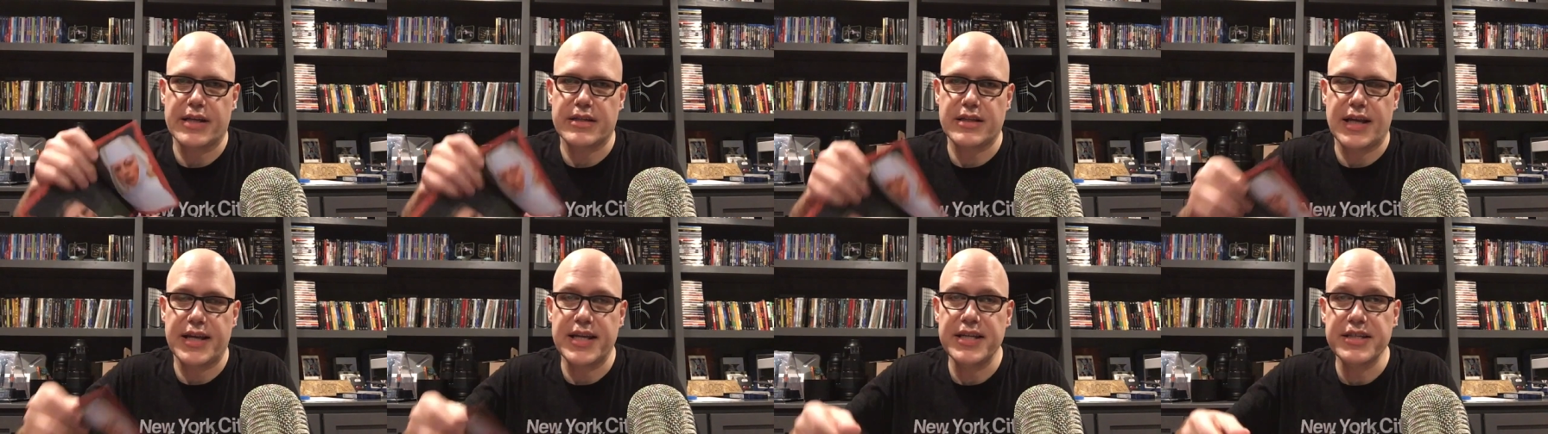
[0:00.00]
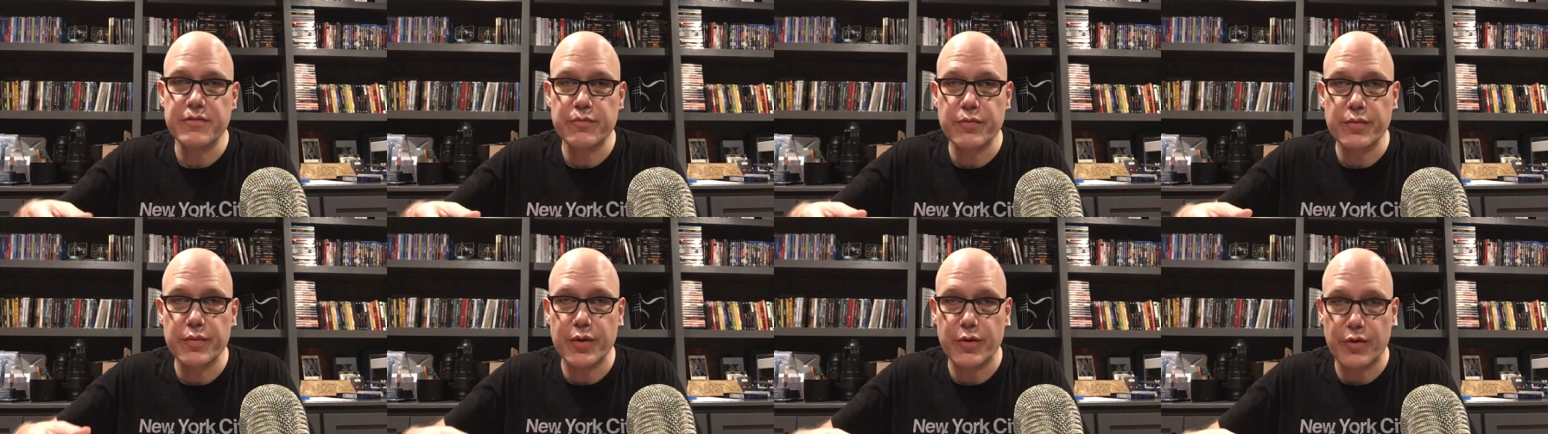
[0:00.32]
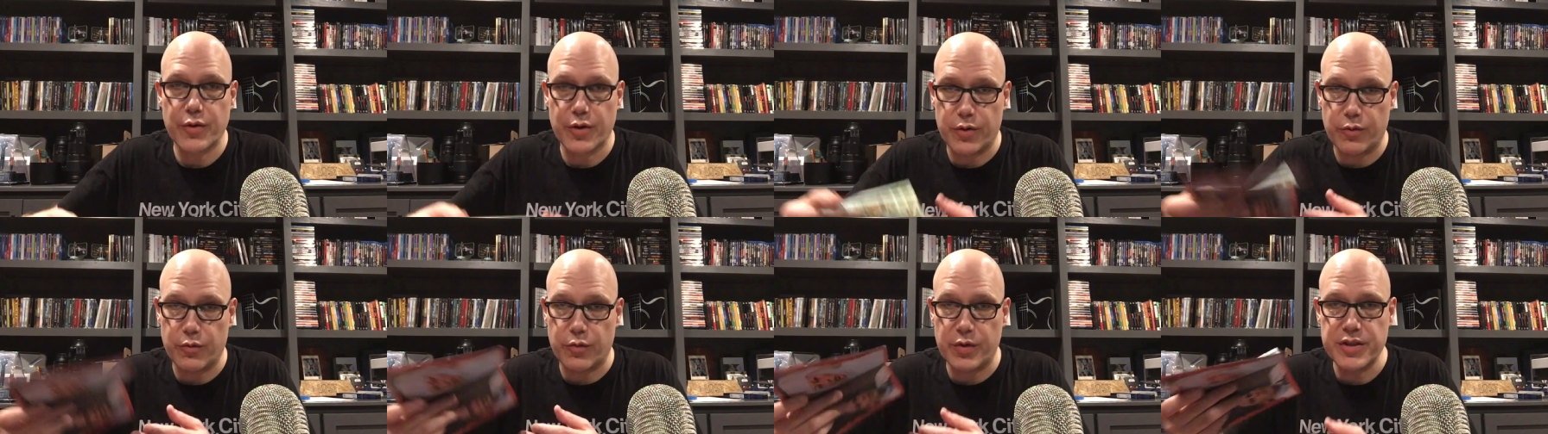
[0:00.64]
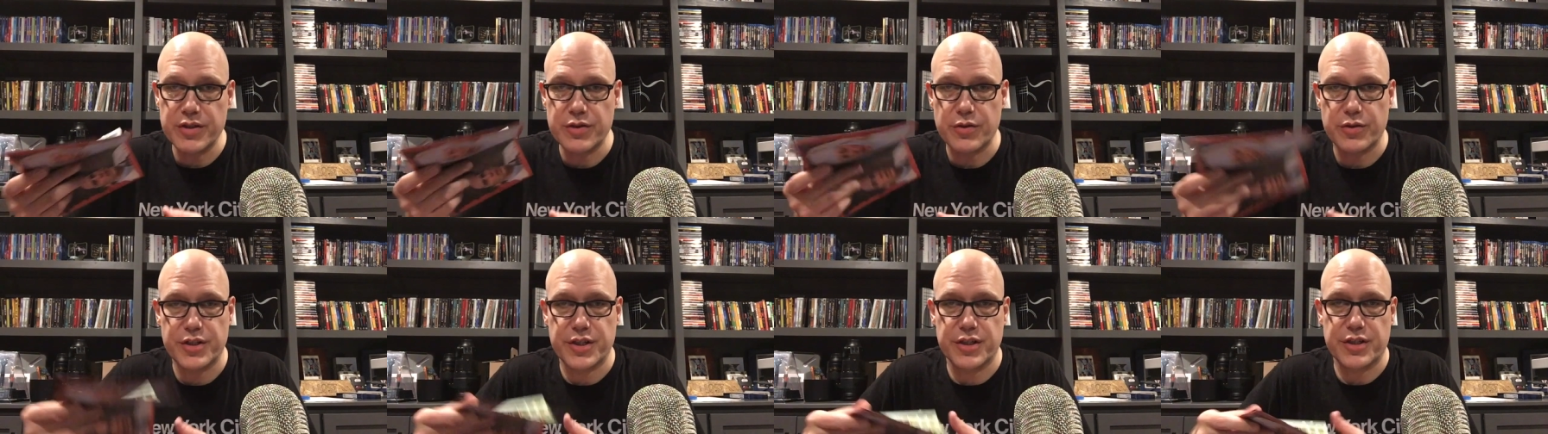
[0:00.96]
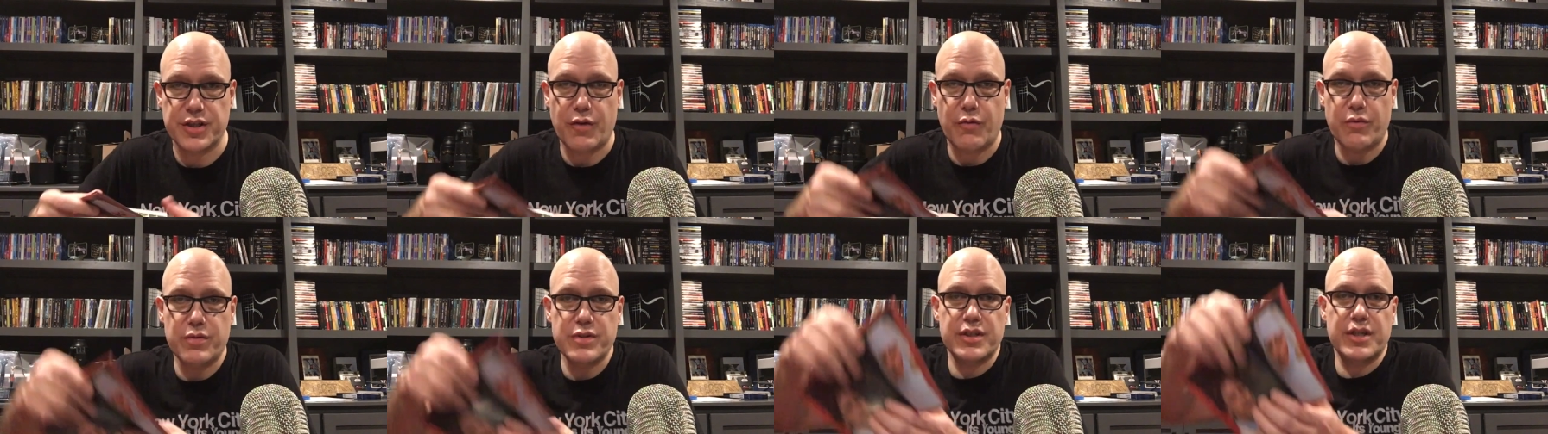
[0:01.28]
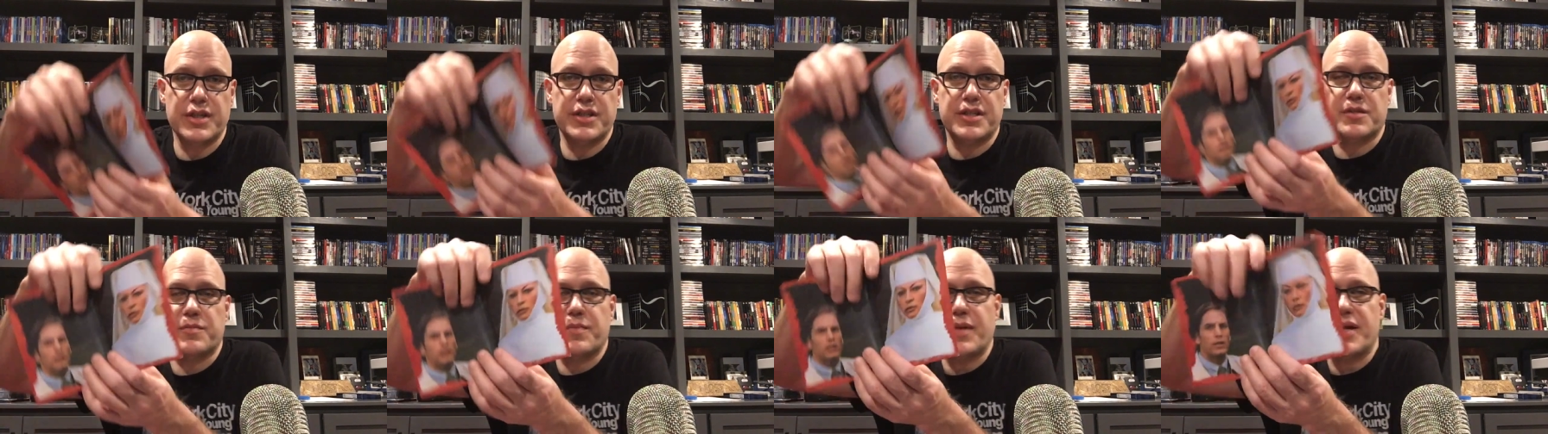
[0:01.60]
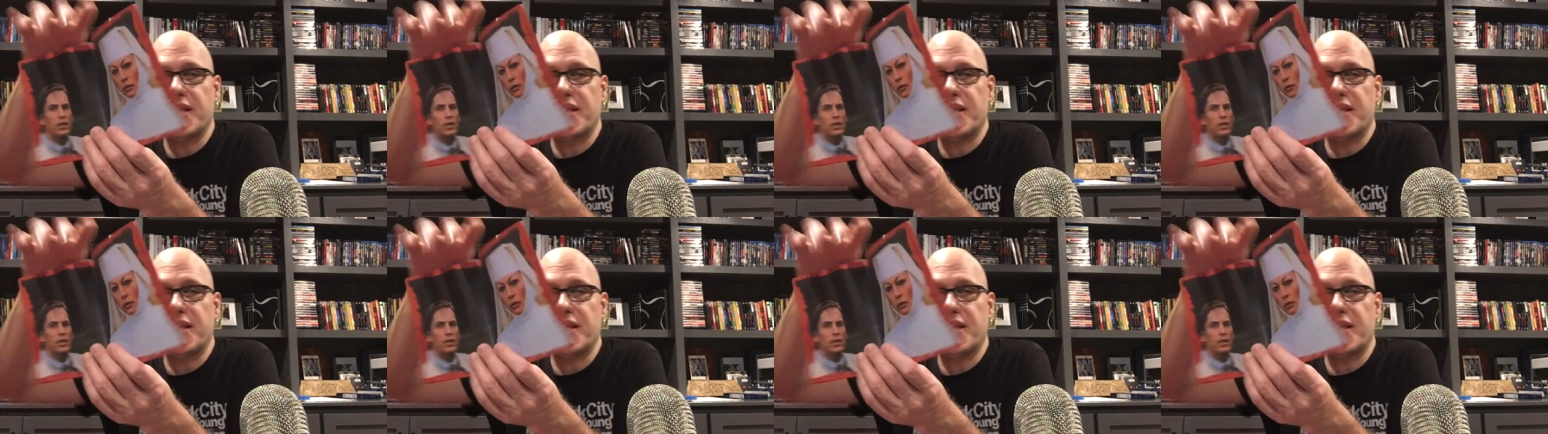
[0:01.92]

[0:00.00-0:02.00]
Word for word: I need to uh, research this. I wasn't anticipating